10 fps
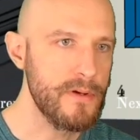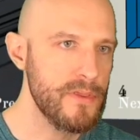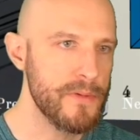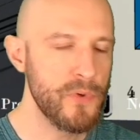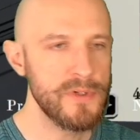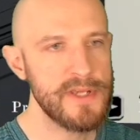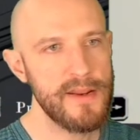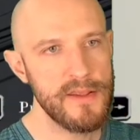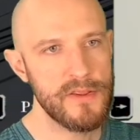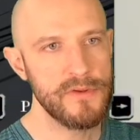The more
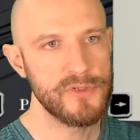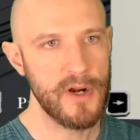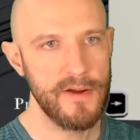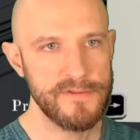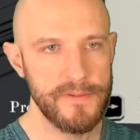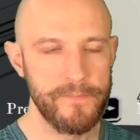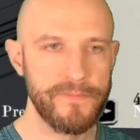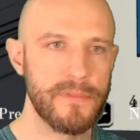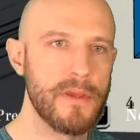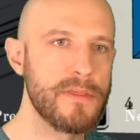dead ends you draft,
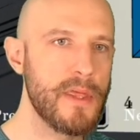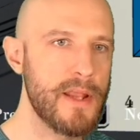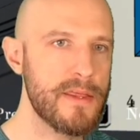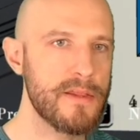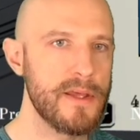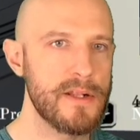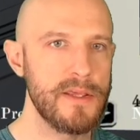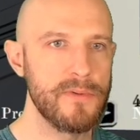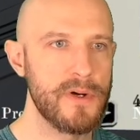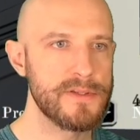the less
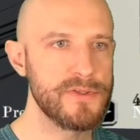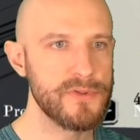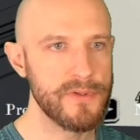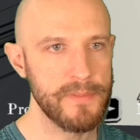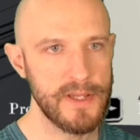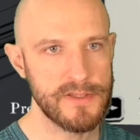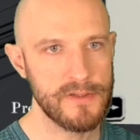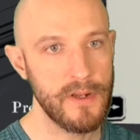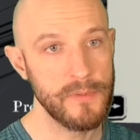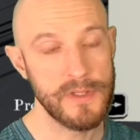likely you are to draw them
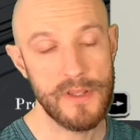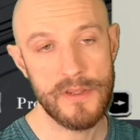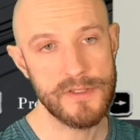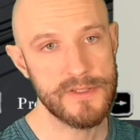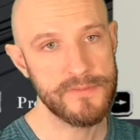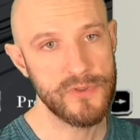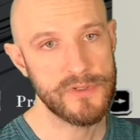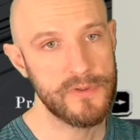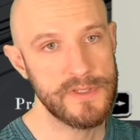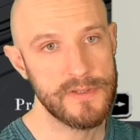later on when decisions are
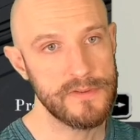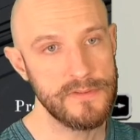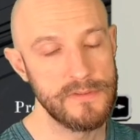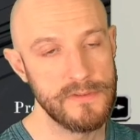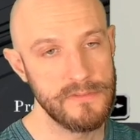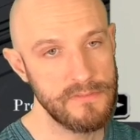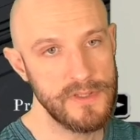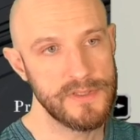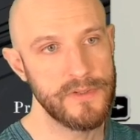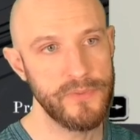most critical. Yeah,
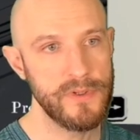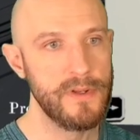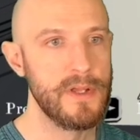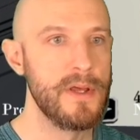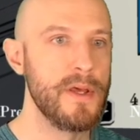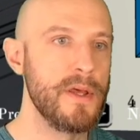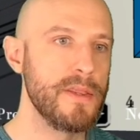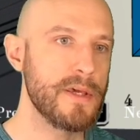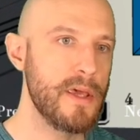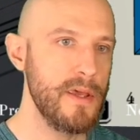that's a good point.
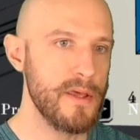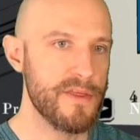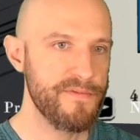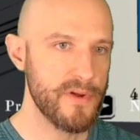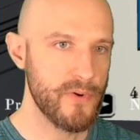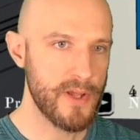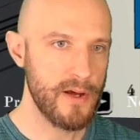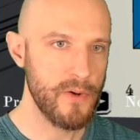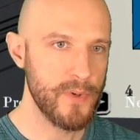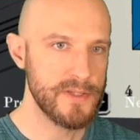The key is figuring
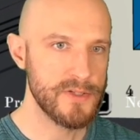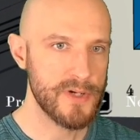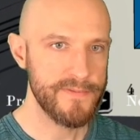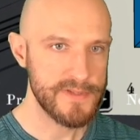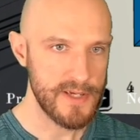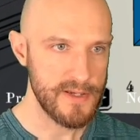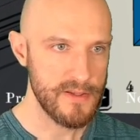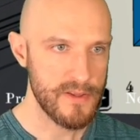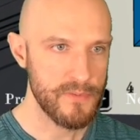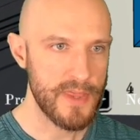out a way to draft dead
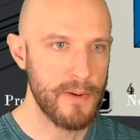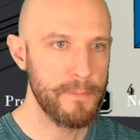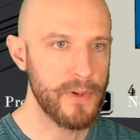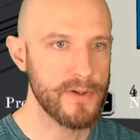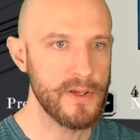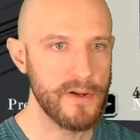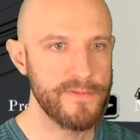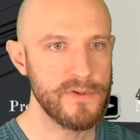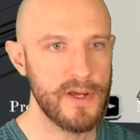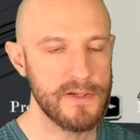ends without blocking
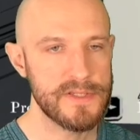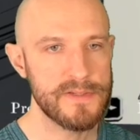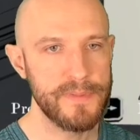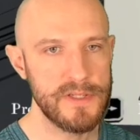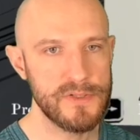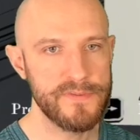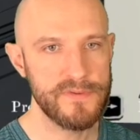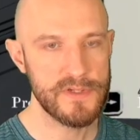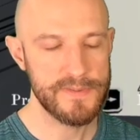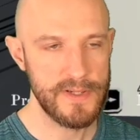off your house's potential
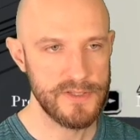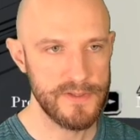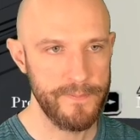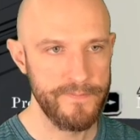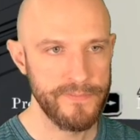for expansion.